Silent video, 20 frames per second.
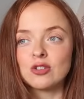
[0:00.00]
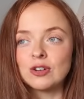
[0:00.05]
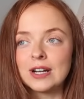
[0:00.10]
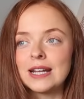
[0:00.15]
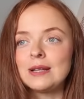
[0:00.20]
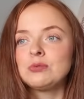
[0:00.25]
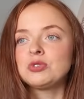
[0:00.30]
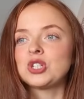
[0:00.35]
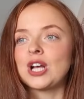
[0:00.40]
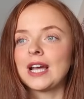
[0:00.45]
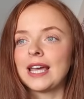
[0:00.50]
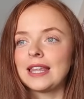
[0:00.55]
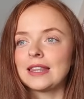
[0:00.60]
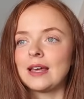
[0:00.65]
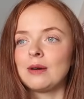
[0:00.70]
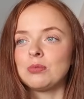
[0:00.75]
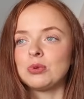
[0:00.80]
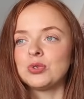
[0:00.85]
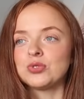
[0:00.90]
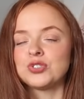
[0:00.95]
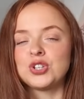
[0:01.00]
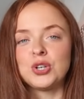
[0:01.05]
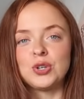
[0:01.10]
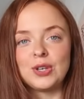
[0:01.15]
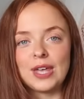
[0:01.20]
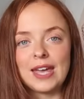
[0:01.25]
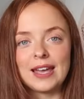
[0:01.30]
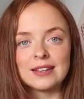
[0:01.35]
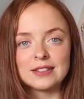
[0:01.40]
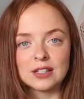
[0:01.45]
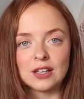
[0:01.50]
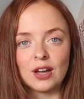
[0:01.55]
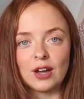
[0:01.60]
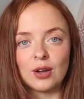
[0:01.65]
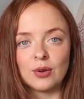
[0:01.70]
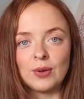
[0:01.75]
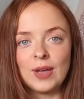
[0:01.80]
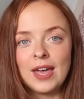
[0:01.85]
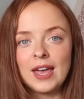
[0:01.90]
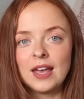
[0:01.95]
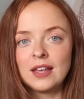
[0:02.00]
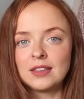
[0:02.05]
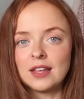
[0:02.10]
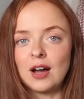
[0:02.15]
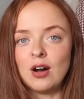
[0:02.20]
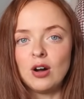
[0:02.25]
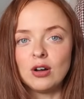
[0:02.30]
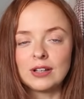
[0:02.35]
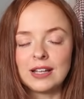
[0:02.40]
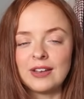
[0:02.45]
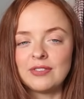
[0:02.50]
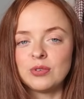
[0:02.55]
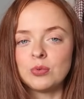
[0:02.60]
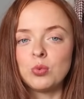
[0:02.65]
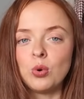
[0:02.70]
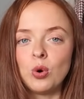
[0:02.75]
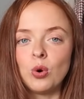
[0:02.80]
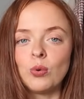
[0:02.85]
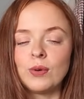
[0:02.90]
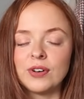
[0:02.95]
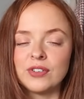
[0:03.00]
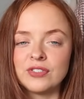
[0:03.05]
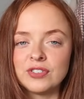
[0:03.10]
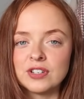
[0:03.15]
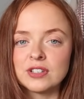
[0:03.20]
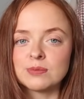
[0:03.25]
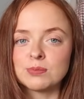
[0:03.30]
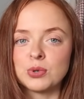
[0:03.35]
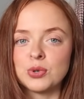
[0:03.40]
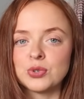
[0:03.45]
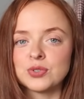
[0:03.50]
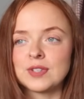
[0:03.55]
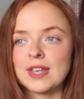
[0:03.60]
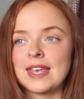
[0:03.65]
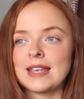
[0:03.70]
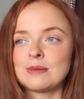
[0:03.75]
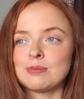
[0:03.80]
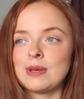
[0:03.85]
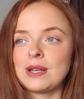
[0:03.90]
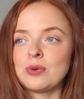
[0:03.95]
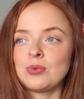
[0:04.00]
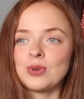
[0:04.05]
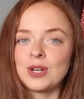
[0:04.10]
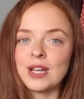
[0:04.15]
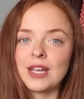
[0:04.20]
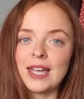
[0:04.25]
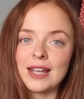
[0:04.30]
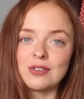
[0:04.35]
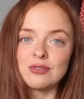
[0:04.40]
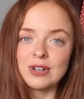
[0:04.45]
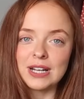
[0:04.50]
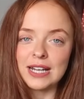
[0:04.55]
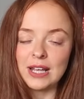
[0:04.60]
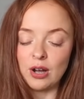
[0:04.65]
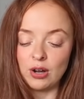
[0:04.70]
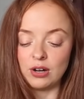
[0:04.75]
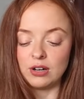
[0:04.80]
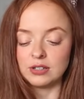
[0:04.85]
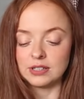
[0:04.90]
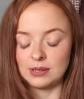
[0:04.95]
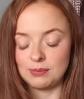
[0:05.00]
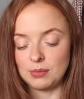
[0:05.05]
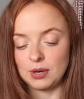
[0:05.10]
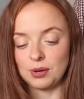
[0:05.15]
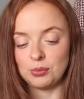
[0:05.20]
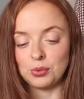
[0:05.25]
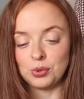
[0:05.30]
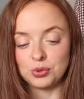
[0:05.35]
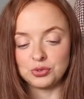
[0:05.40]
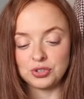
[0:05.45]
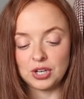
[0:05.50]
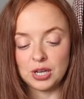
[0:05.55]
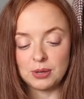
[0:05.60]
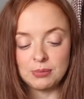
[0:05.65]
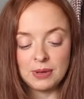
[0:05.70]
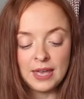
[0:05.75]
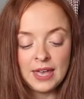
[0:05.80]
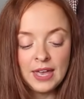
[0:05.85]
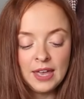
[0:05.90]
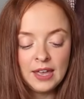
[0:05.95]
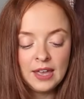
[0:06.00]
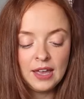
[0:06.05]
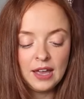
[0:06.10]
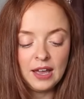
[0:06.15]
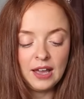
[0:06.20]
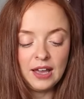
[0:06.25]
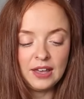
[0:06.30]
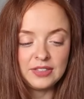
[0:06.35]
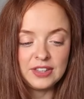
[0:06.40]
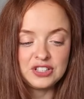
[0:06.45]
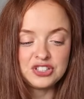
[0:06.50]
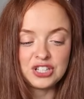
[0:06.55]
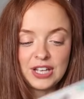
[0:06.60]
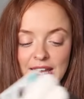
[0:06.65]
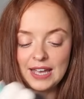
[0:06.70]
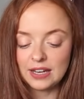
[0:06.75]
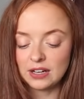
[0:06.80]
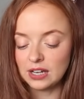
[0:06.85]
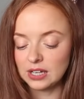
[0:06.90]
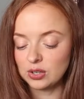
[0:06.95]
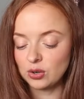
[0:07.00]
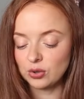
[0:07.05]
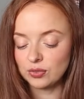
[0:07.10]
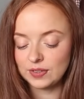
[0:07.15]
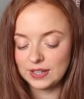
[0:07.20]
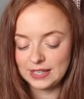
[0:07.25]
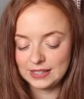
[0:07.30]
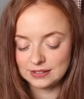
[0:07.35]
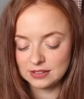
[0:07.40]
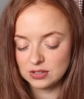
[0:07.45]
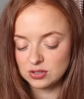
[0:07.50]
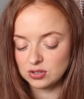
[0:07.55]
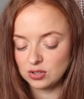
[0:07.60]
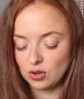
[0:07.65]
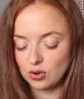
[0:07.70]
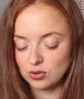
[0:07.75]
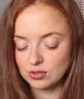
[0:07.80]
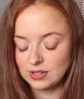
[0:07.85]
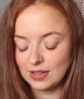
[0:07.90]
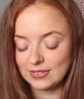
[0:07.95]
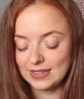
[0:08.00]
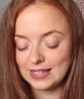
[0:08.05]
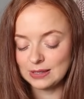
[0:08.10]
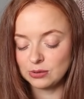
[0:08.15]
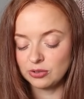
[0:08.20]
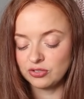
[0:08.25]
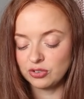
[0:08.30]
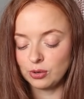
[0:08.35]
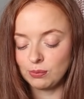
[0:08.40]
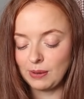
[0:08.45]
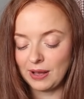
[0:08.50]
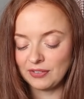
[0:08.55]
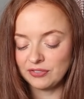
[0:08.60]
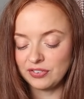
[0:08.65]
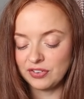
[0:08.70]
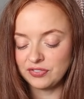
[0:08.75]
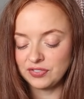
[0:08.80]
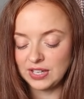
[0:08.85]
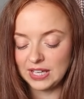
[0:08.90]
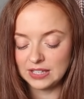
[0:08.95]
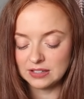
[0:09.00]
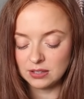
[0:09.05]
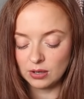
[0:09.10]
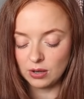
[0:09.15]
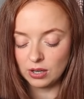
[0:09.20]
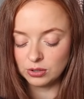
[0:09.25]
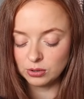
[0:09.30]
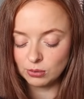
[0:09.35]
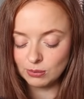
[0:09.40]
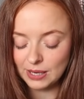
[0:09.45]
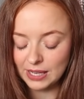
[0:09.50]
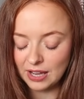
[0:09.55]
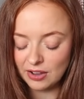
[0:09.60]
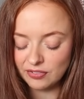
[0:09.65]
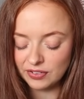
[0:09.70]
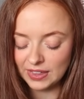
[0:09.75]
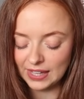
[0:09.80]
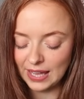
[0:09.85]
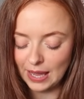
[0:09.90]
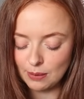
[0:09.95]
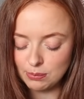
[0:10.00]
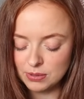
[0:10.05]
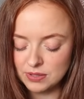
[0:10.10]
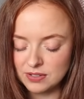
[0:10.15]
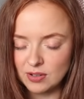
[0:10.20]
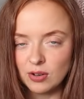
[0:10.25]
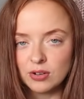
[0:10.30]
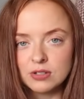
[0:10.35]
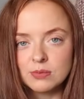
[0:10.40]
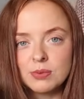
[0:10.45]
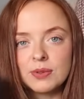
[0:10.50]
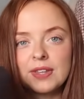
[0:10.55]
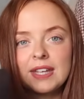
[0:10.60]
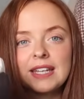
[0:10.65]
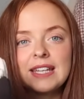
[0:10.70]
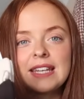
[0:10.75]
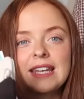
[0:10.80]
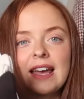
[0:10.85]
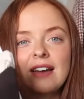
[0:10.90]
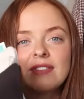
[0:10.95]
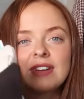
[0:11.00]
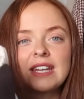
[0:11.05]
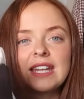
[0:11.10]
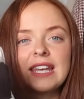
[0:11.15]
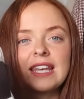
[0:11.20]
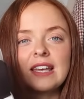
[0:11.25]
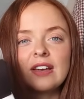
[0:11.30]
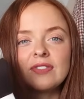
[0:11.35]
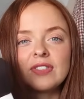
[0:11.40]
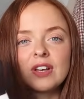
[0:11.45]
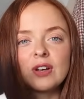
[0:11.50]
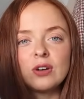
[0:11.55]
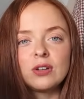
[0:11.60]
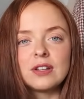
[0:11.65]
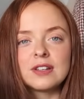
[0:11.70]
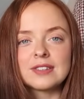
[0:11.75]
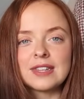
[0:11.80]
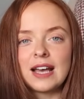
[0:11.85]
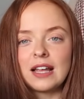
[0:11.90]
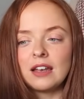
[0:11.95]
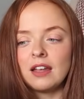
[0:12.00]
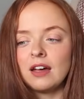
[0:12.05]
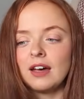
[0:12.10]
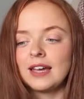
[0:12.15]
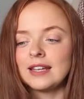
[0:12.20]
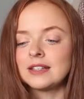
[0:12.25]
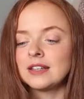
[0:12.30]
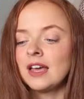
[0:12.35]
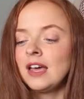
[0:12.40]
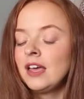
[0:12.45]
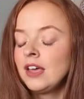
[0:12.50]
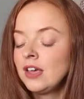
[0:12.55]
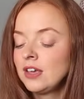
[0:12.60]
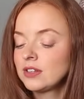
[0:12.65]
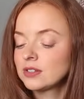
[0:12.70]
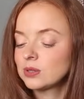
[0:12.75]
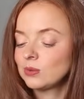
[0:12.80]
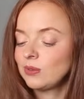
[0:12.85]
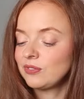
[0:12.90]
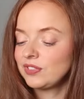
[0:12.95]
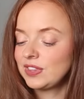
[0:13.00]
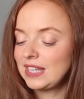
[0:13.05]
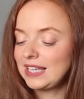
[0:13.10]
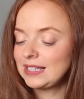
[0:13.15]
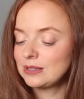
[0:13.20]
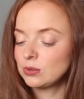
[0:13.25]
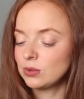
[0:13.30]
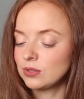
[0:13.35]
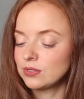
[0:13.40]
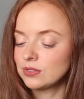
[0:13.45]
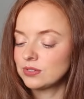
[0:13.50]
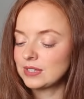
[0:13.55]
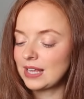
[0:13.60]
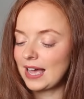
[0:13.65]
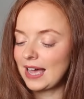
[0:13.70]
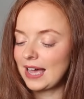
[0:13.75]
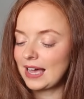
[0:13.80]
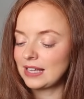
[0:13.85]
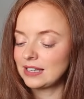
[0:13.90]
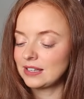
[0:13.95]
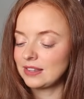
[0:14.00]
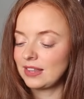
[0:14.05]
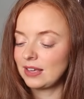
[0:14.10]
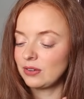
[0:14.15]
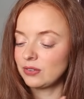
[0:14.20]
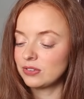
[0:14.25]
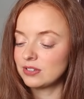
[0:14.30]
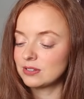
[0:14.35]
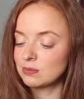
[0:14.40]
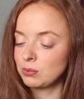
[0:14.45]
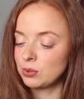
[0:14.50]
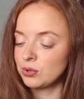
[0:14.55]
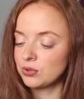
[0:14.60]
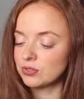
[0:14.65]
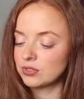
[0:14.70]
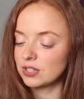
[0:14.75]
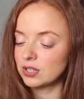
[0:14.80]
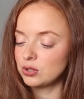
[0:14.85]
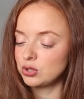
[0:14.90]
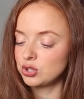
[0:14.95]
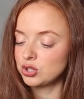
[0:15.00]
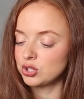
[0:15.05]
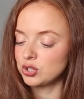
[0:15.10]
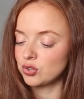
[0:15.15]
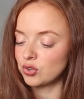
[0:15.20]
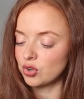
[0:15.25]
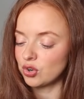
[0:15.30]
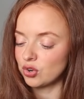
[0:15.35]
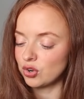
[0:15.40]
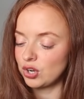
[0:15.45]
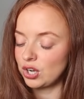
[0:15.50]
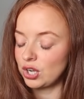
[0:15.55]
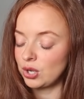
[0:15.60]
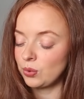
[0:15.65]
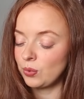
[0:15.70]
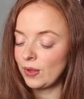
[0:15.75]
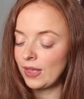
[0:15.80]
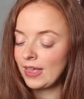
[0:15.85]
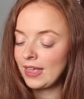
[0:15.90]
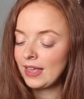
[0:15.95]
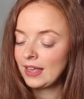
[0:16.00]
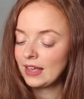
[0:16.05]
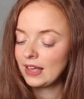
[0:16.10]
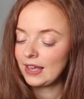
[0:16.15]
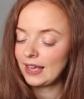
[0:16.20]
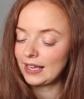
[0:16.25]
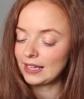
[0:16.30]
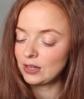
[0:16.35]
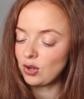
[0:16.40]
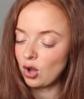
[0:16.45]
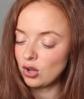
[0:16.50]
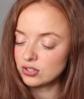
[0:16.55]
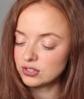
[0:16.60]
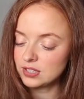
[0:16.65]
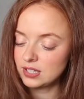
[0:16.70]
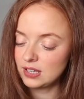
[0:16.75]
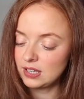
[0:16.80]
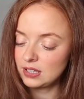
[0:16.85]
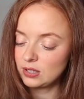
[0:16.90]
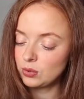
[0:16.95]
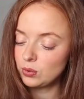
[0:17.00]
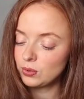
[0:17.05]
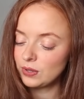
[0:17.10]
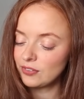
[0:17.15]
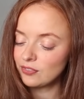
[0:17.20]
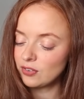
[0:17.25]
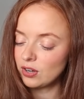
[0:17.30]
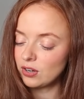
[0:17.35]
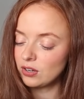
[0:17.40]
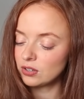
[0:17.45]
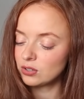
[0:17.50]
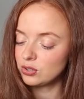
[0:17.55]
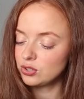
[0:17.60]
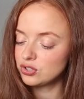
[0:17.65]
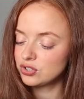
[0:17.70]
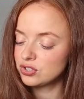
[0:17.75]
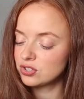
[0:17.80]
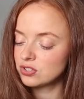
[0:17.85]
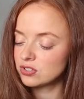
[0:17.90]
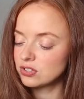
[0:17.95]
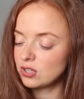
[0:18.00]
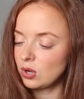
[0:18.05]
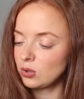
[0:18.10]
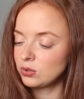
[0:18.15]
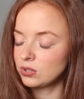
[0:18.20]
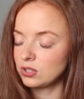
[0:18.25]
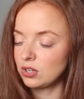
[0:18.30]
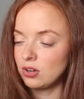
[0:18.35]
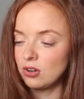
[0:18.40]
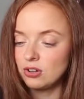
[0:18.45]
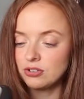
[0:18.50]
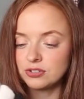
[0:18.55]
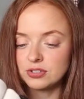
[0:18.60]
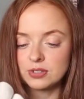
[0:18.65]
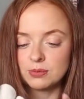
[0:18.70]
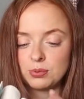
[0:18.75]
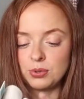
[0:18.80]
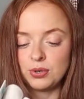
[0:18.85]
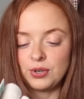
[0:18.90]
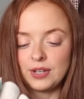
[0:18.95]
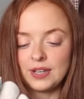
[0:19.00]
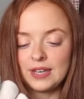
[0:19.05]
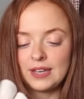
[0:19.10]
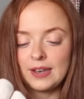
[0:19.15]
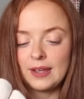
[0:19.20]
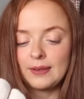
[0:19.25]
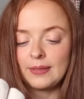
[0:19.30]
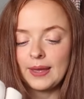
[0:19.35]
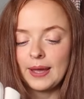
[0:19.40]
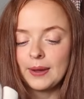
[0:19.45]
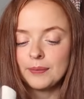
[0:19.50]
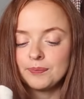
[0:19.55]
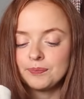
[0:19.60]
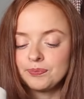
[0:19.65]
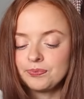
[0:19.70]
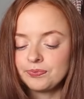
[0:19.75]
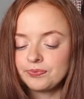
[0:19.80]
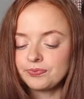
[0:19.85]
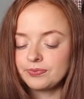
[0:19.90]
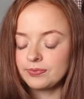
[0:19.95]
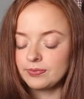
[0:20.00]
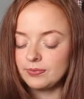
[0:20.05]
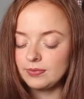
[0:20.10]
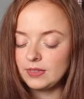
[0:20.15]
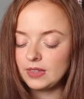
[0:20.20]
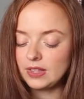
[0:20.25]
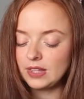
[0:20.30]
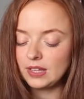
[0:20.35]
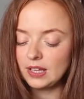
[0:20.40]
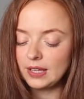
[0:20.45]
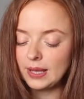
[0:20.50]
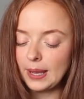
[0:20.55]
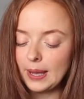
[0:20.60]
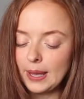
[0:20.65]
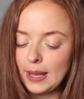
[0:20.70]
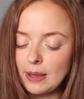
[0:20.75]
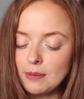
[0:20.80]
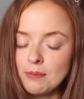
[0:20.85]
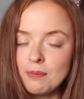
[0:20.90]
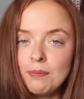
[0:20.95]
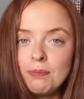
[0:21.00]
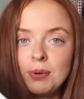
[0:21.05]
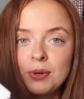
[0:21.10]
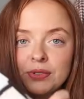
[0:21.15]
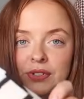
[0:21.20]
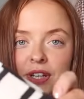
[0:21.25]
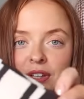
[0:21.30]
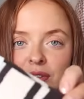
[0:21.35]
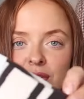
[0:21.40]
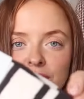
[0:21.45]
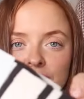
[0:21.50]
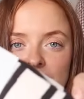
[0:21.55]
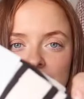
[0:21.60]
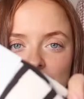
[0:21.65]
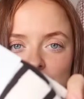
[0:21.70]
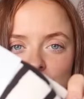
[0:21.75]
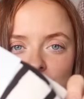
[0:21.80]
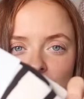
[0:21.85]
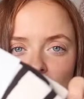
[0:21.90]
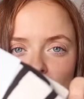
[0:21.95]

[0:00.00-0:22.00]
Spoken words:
cream shacket that I bought 2 years ago that I hardly ever wore when I first bought it has been working really hard in my wardrobe this year. And I got these socks, and these are £4.50. So I normally go for the Kappa socks, but they didn't have any of the colours that I liked, so I went for these ones, and they are the Sports Cushion Crew in cotton. Oh, they've got a cushioned sole and arch support. I didn't know that. But I thought these would